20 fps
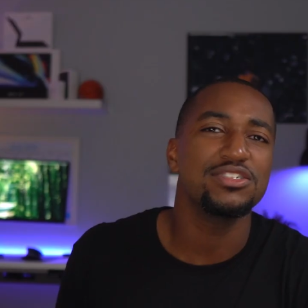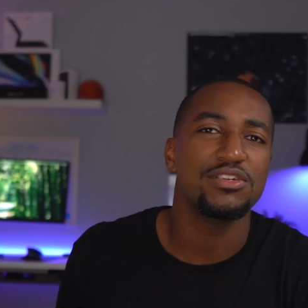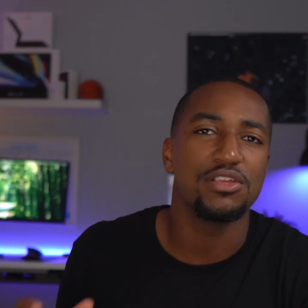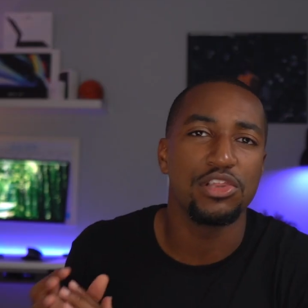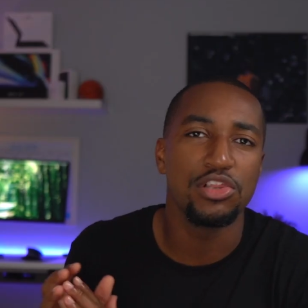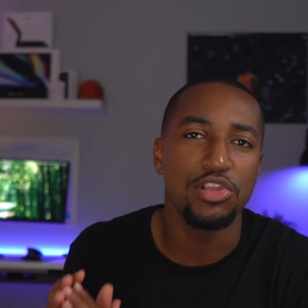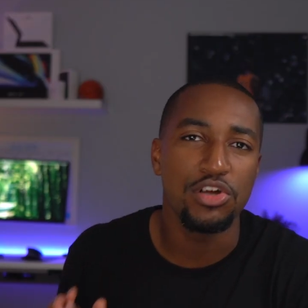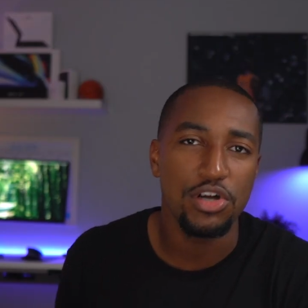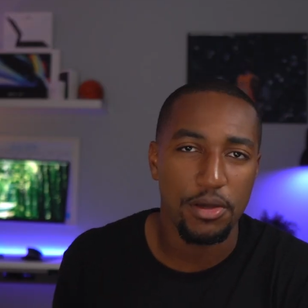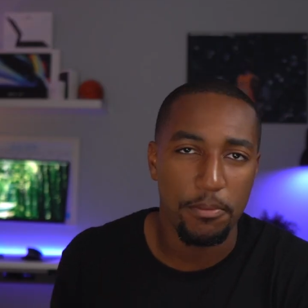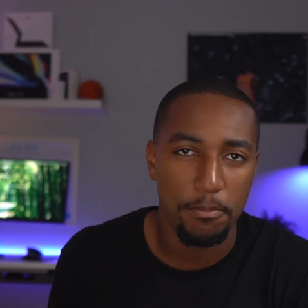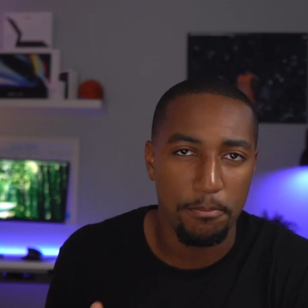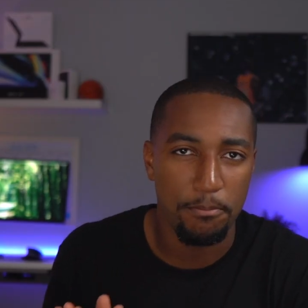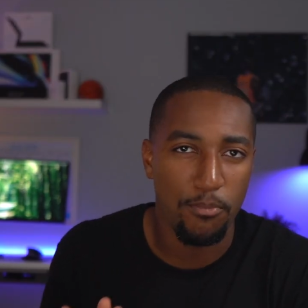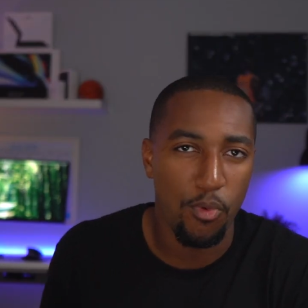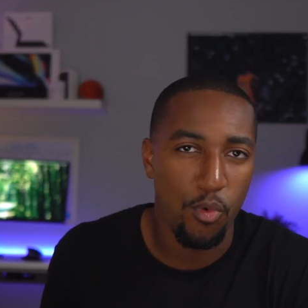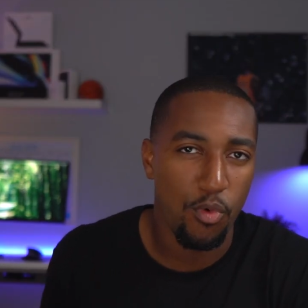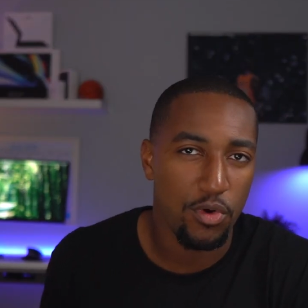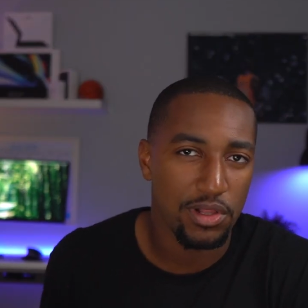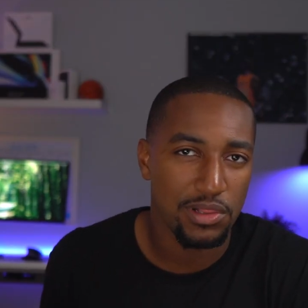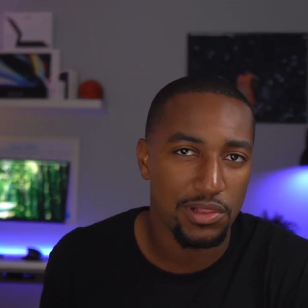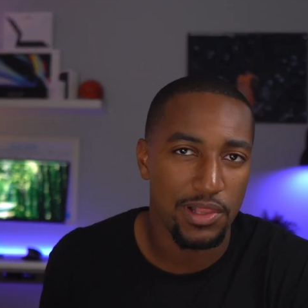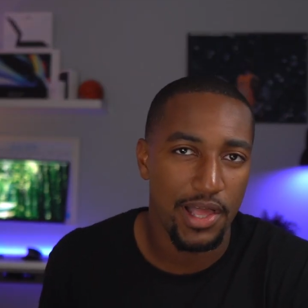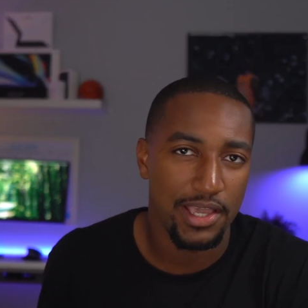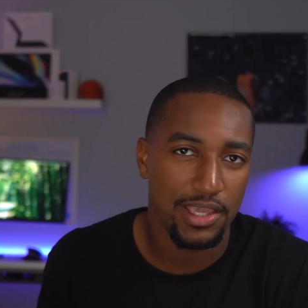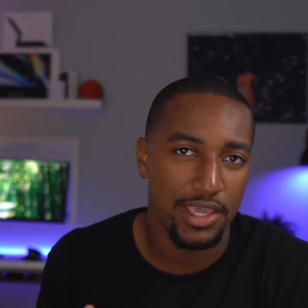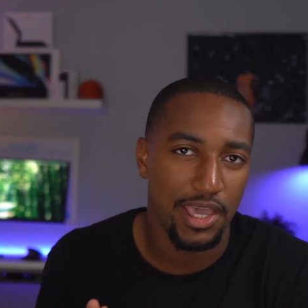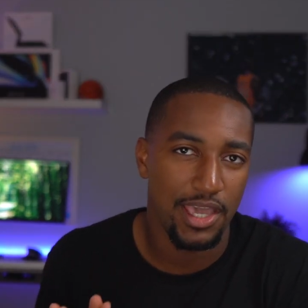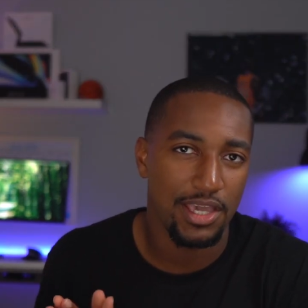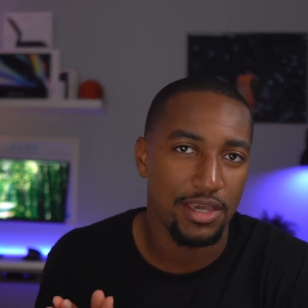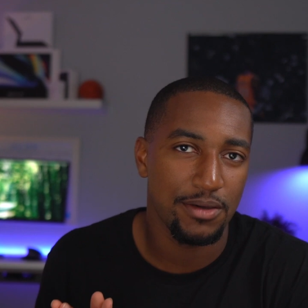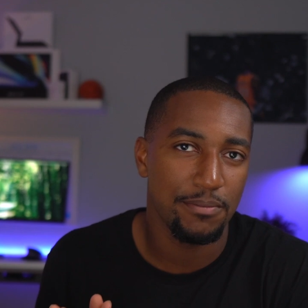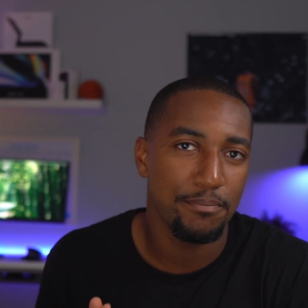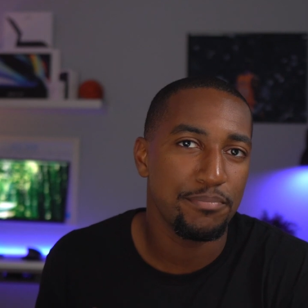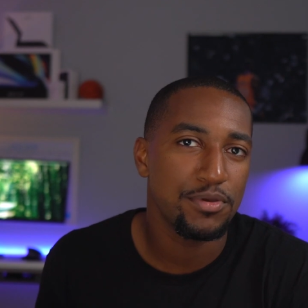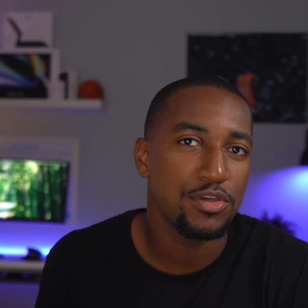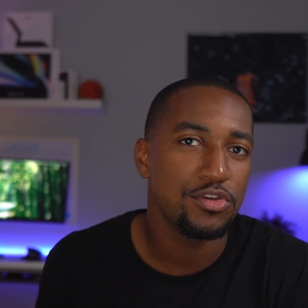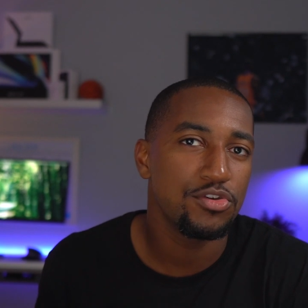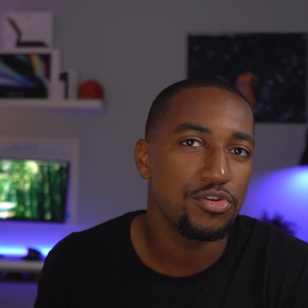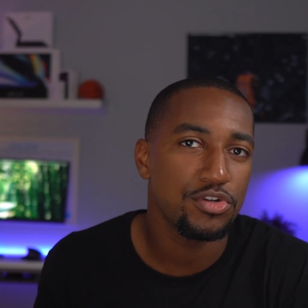look more like a
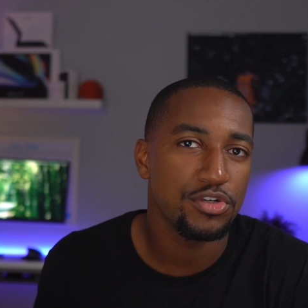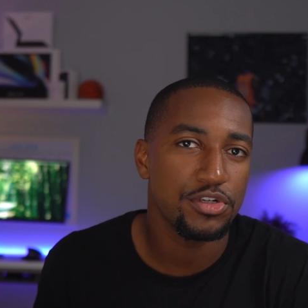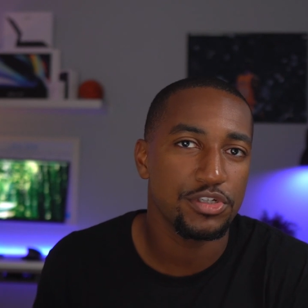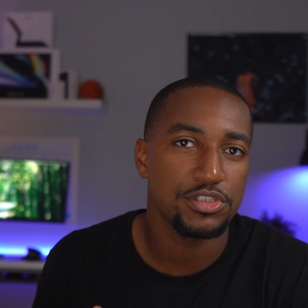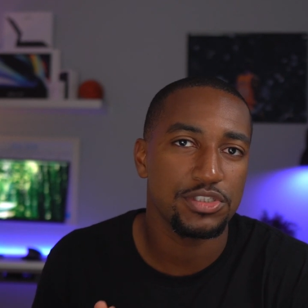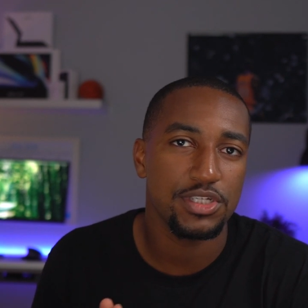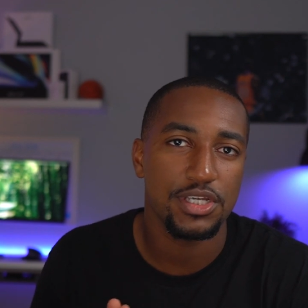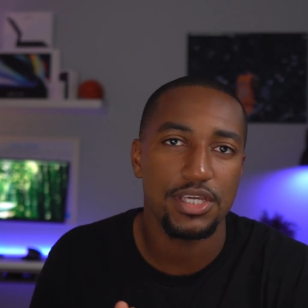computer's